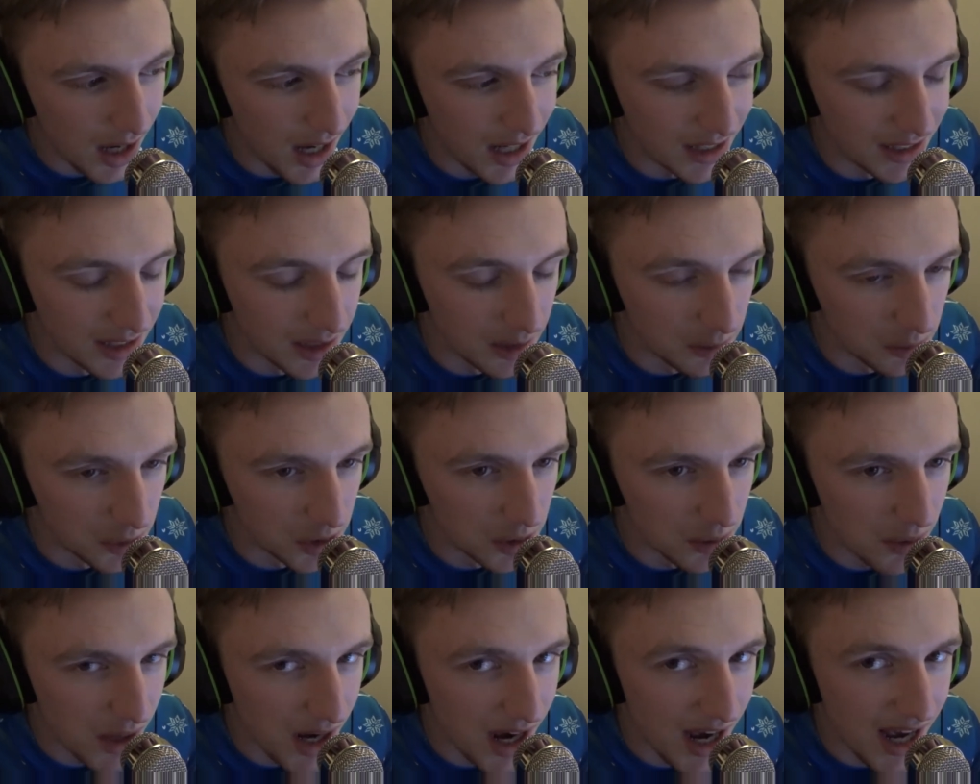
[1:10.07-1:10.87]
And then I'm
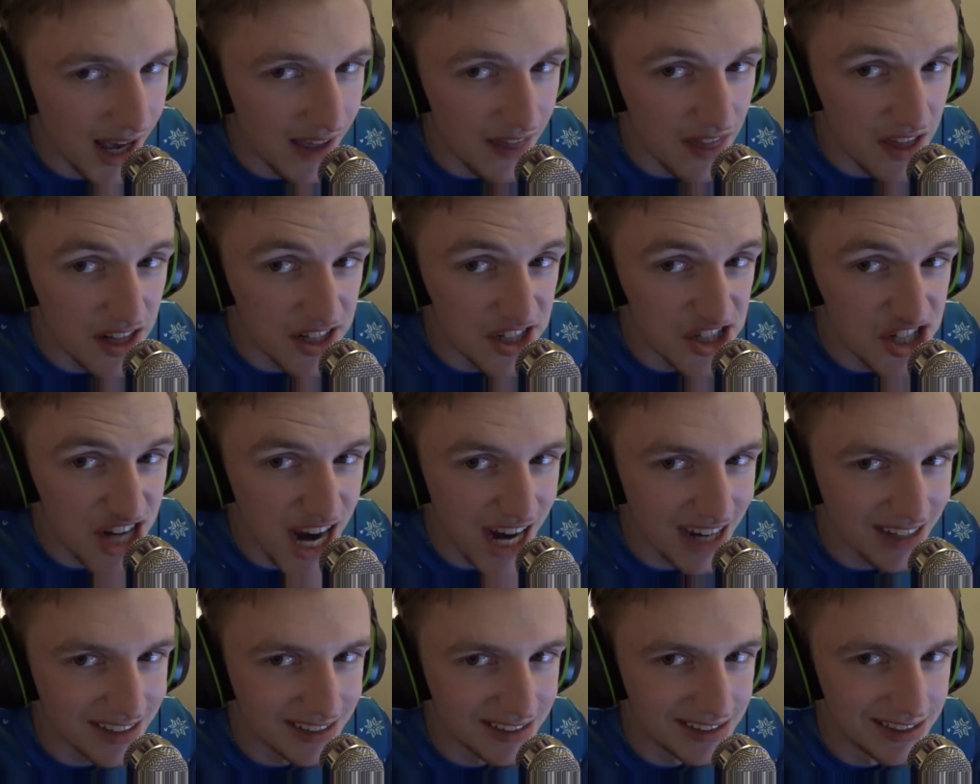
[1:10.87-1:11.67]
going to buy the
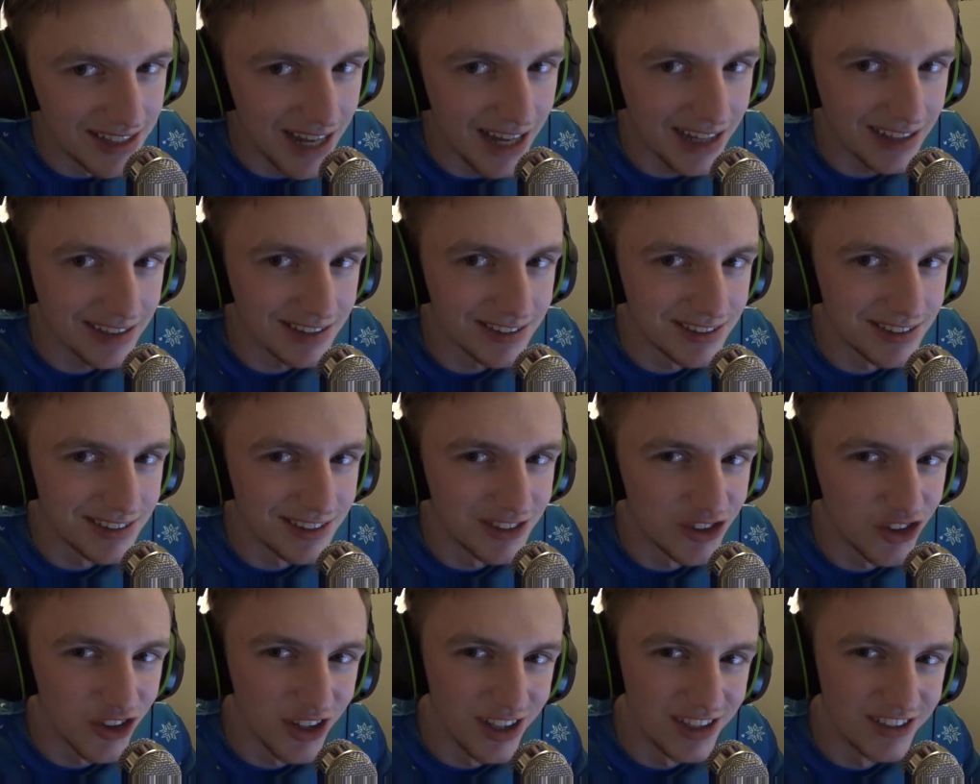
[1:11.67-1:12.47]
Jak and
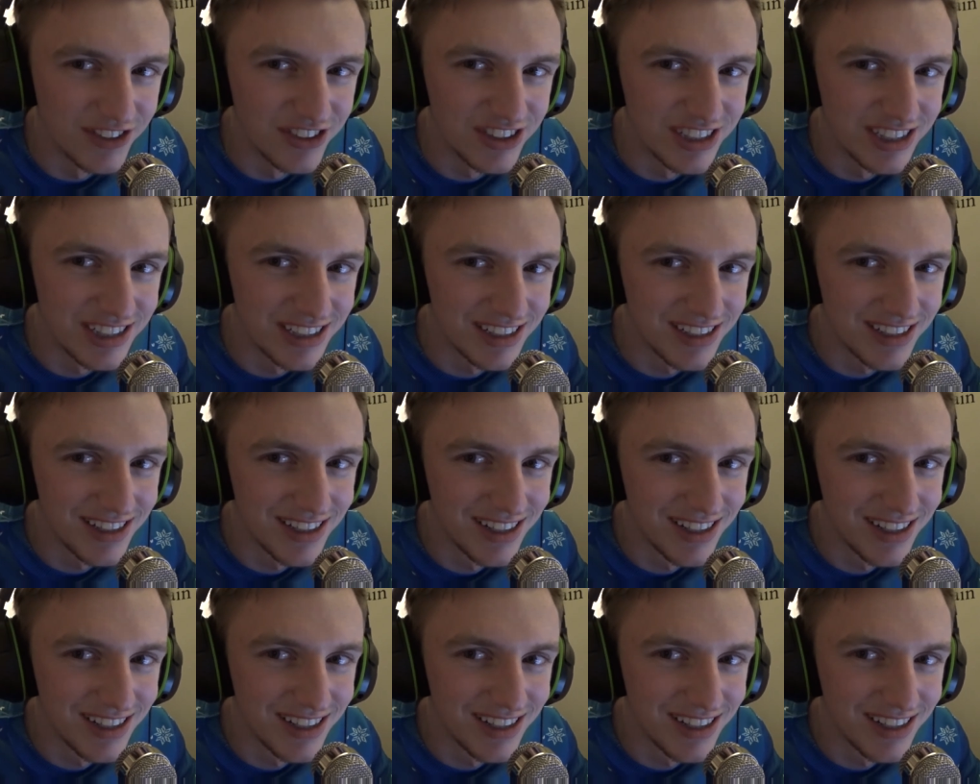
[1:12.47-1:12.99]
Daxter trilogy.